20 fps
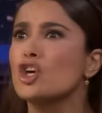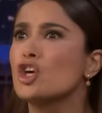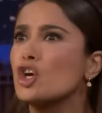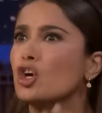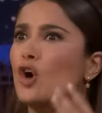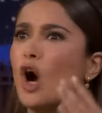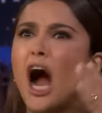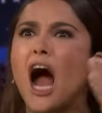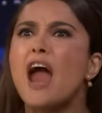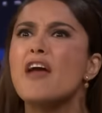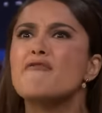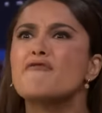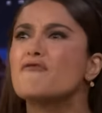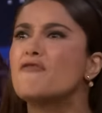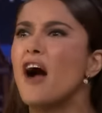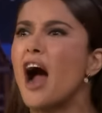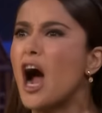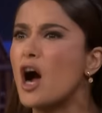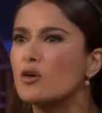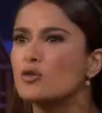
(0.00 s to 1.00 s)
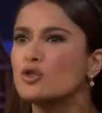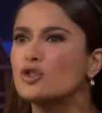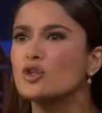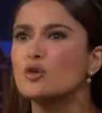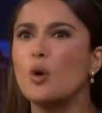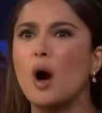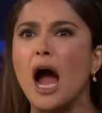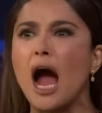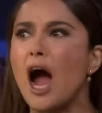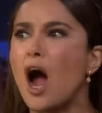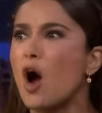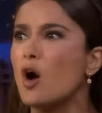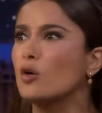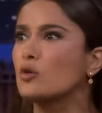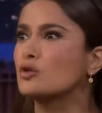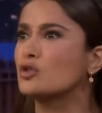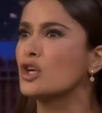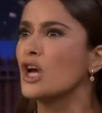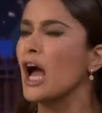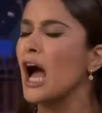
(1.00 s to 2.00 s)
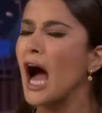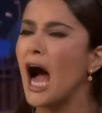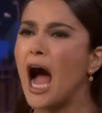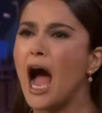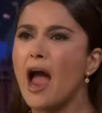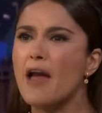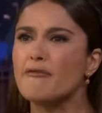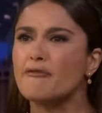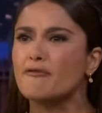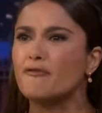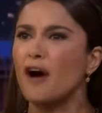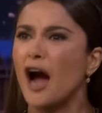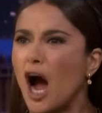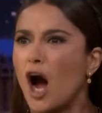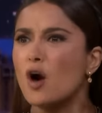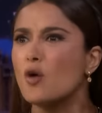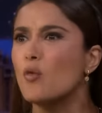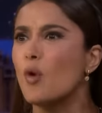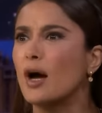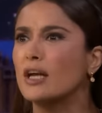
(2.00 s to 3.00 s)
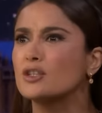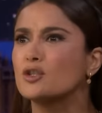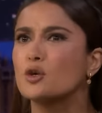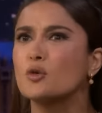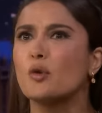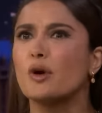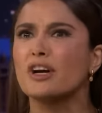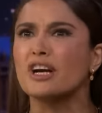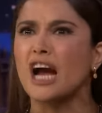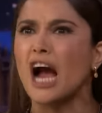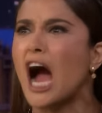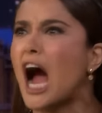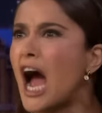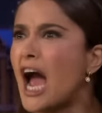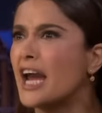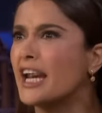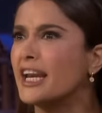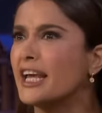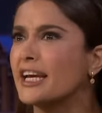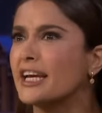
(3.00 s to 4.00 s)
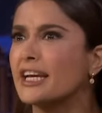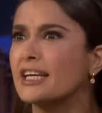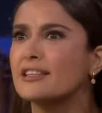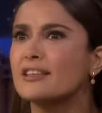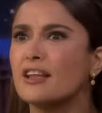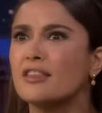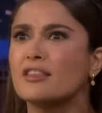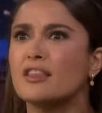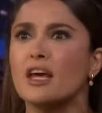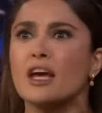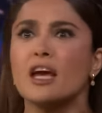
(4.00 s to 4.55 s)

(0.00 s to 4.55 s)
You, I found you out. I found what you were hiding in the.